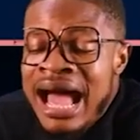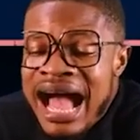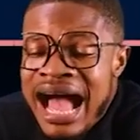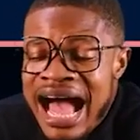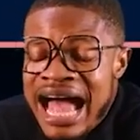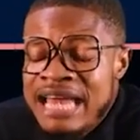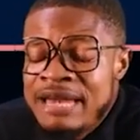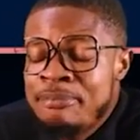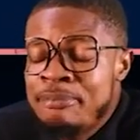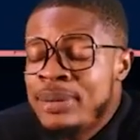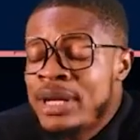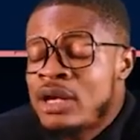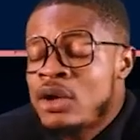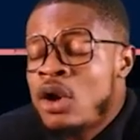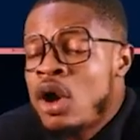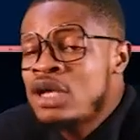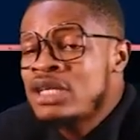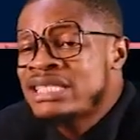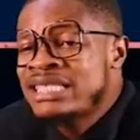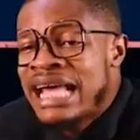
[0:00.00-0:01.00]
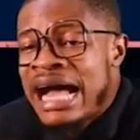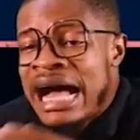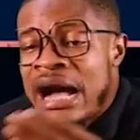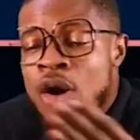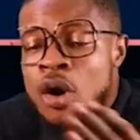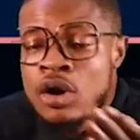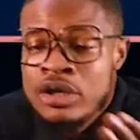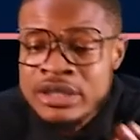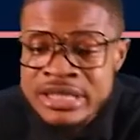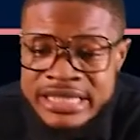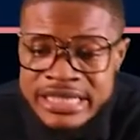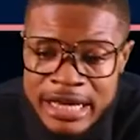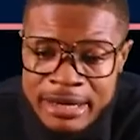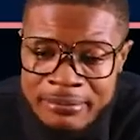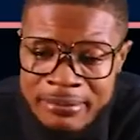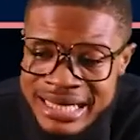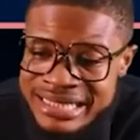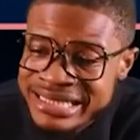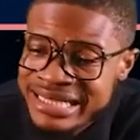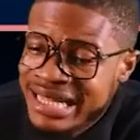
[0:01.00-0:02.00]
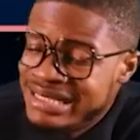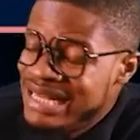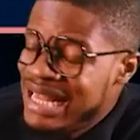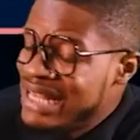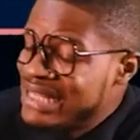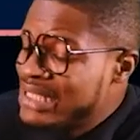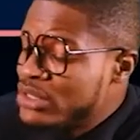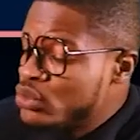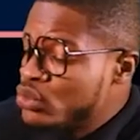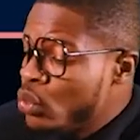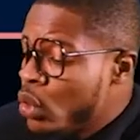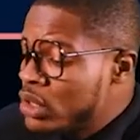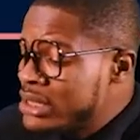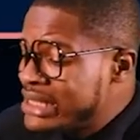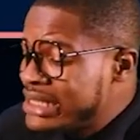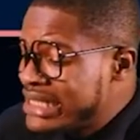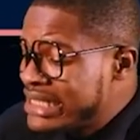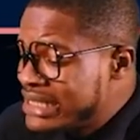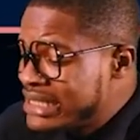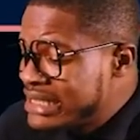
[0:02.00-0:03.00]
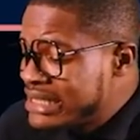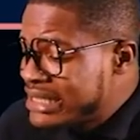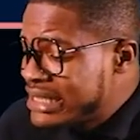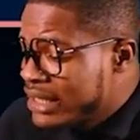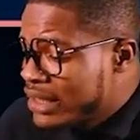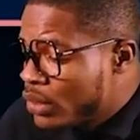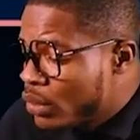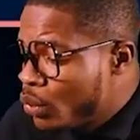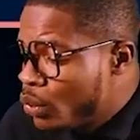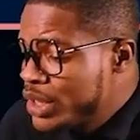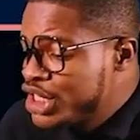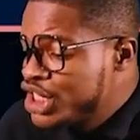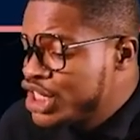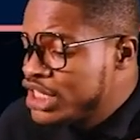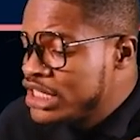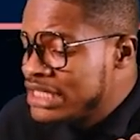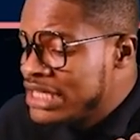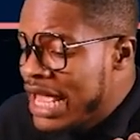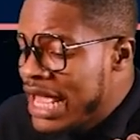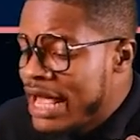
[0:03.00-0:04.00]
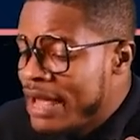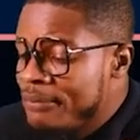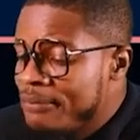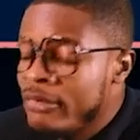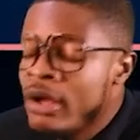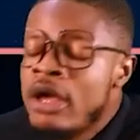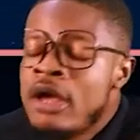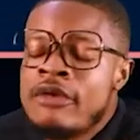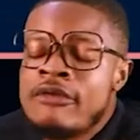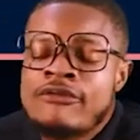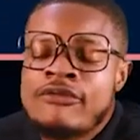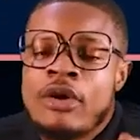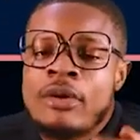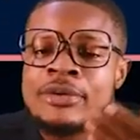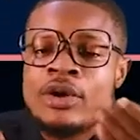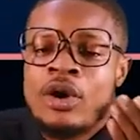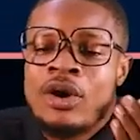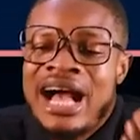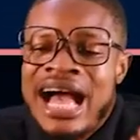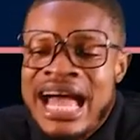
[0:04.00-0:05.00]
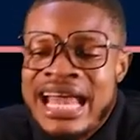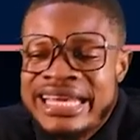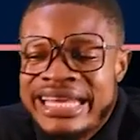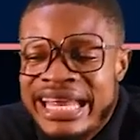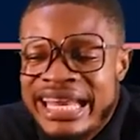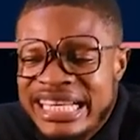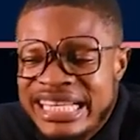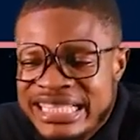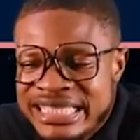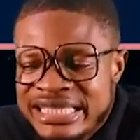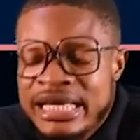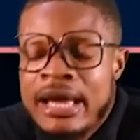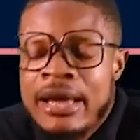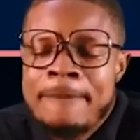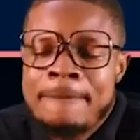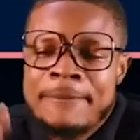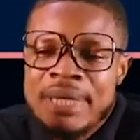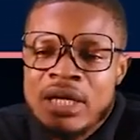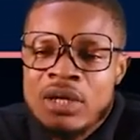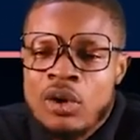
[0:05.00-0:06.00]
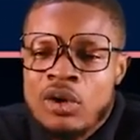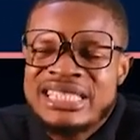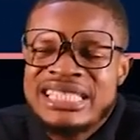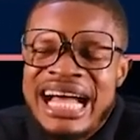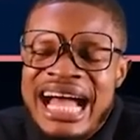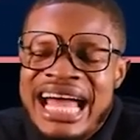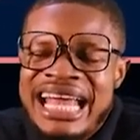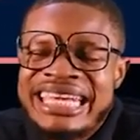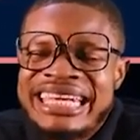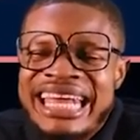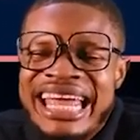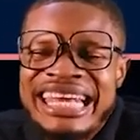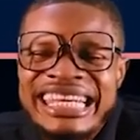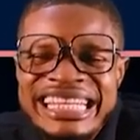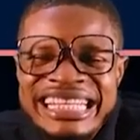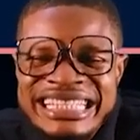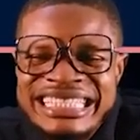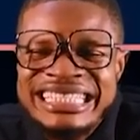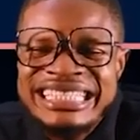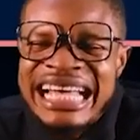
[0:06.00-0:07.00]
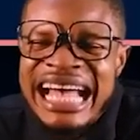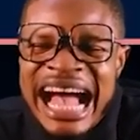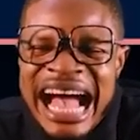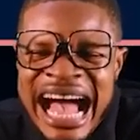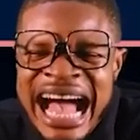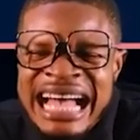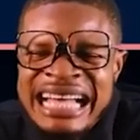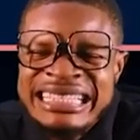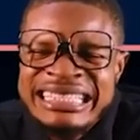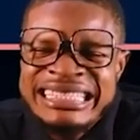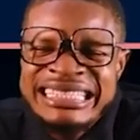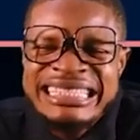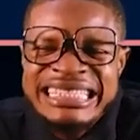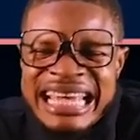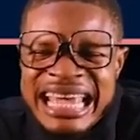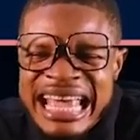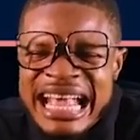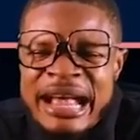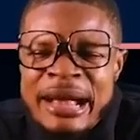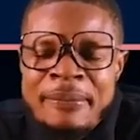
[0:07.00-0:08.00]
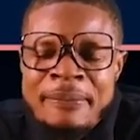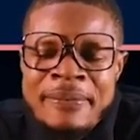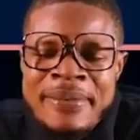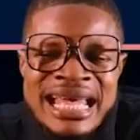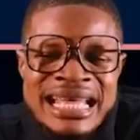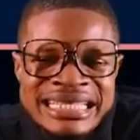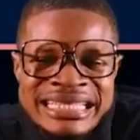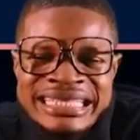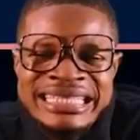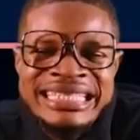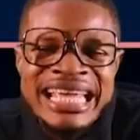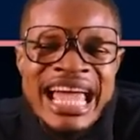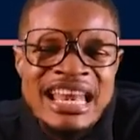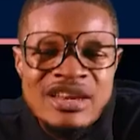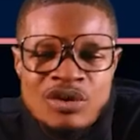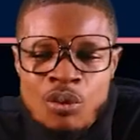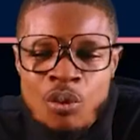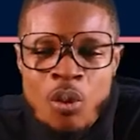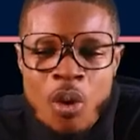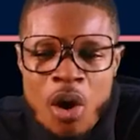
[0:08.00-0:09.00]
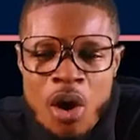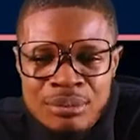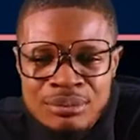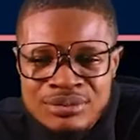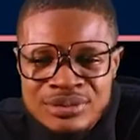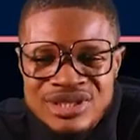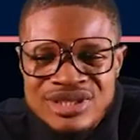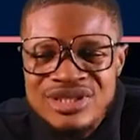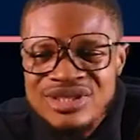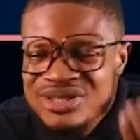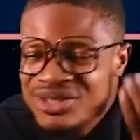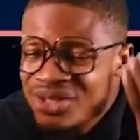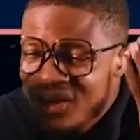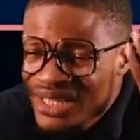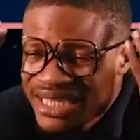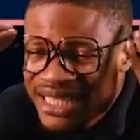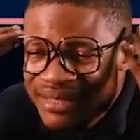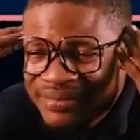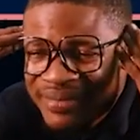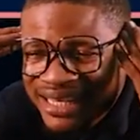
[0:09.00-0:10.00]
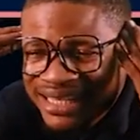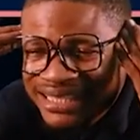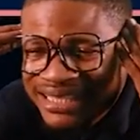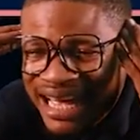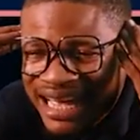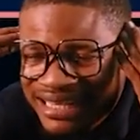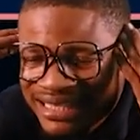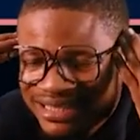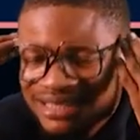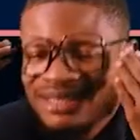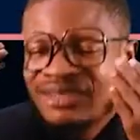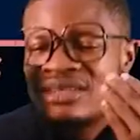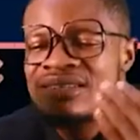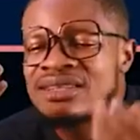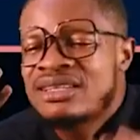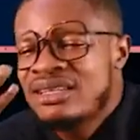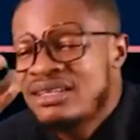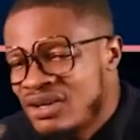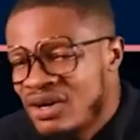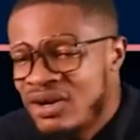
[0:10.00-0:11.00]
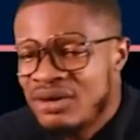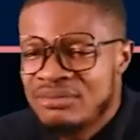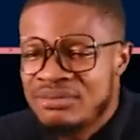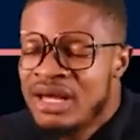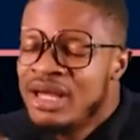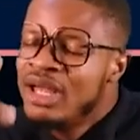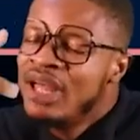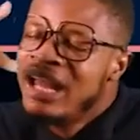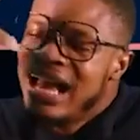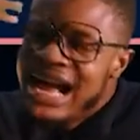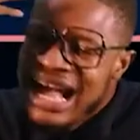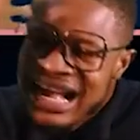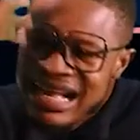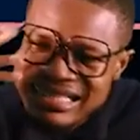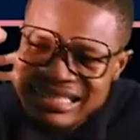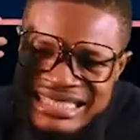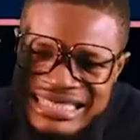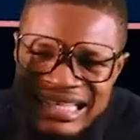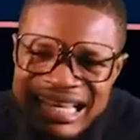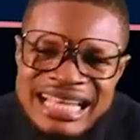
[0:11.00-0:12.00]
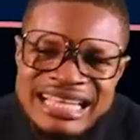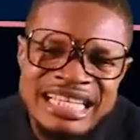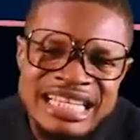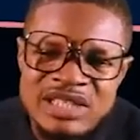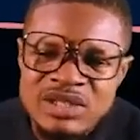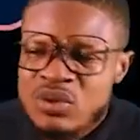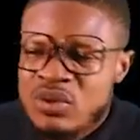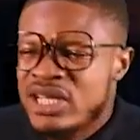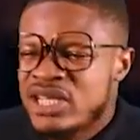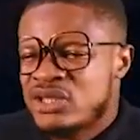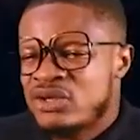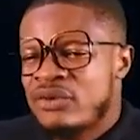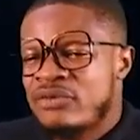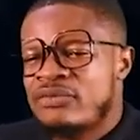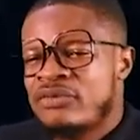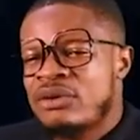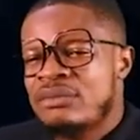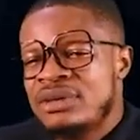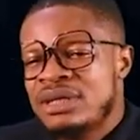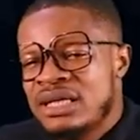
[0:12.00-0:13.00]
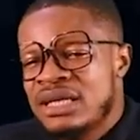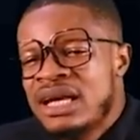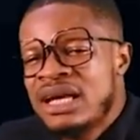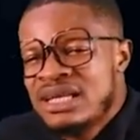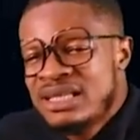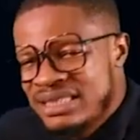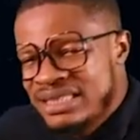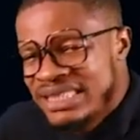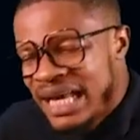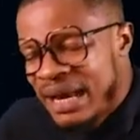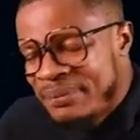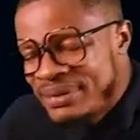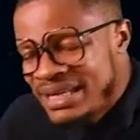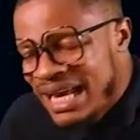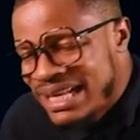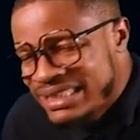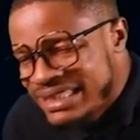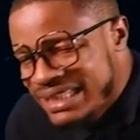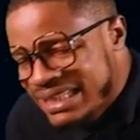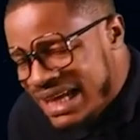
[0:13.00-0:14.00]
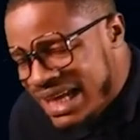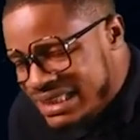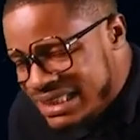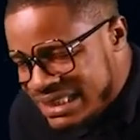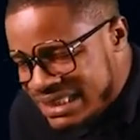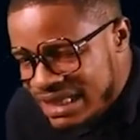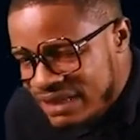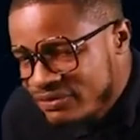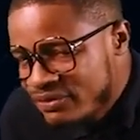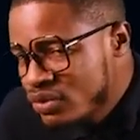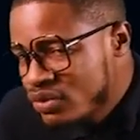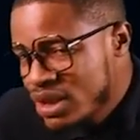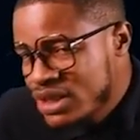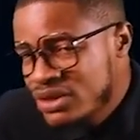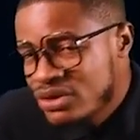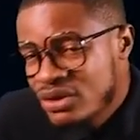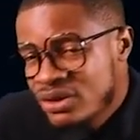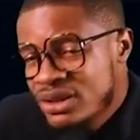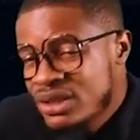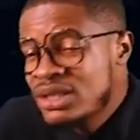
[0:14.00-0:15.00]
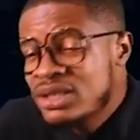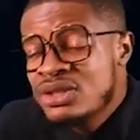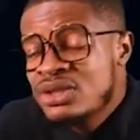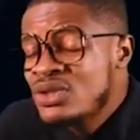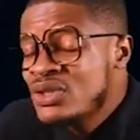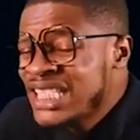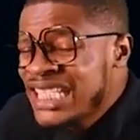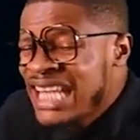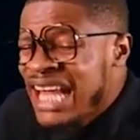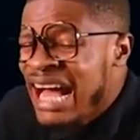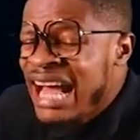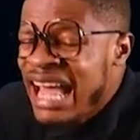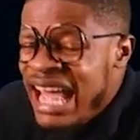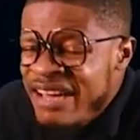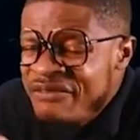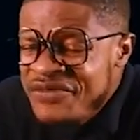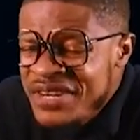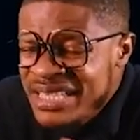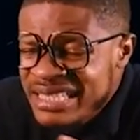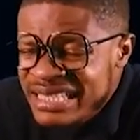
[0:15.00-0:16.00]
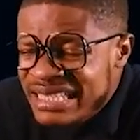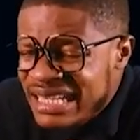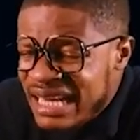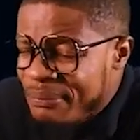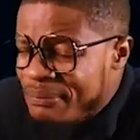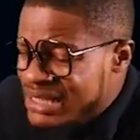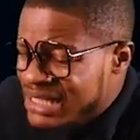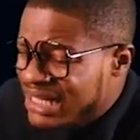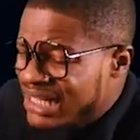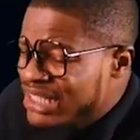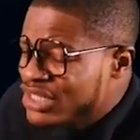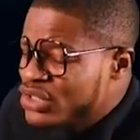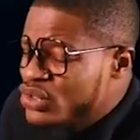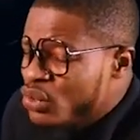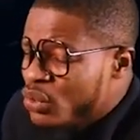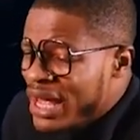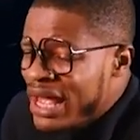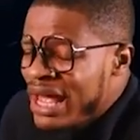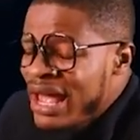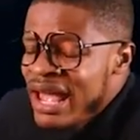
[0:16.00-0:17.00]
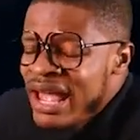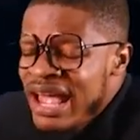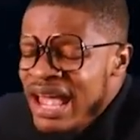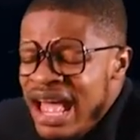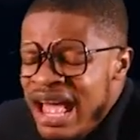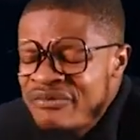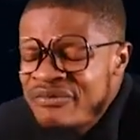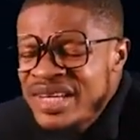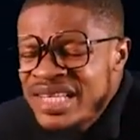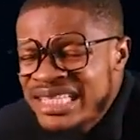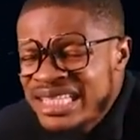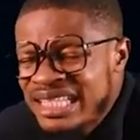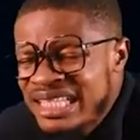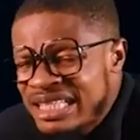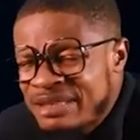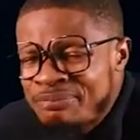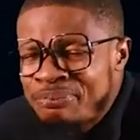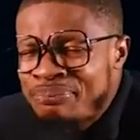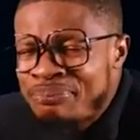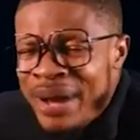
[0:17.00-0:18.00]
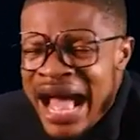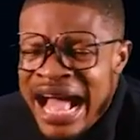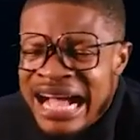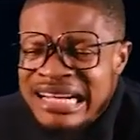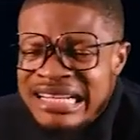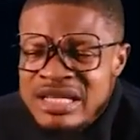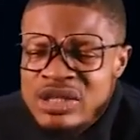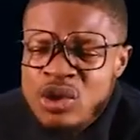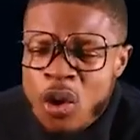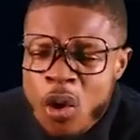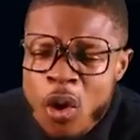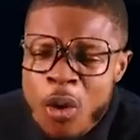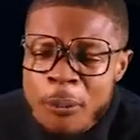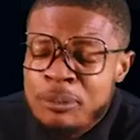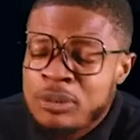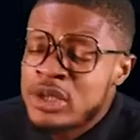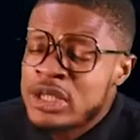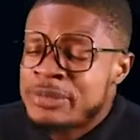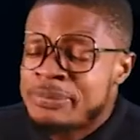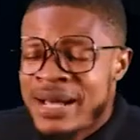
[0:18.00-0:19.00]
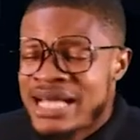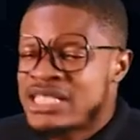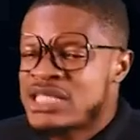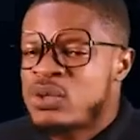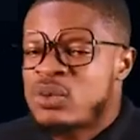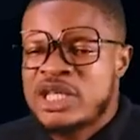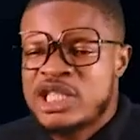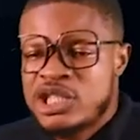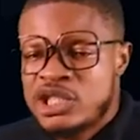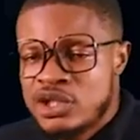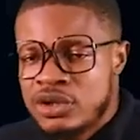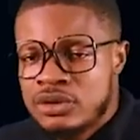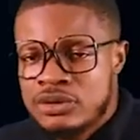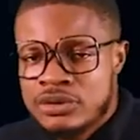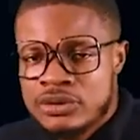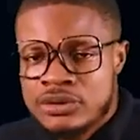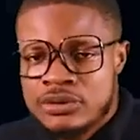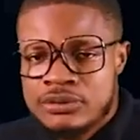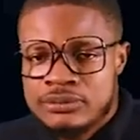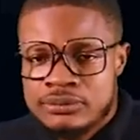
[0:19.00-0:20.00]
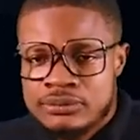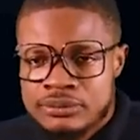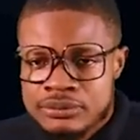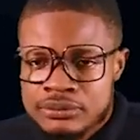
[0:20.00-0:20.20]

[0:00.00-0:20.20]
And because they are unsegmented, that is what distinguishes them from your annelids. Because annelids are segmented worms. Does it make sense? Okay, come. Answer this question for me. Jamb 1997 question 6. You see that everything I'm telling you, everything is backed up with past questions.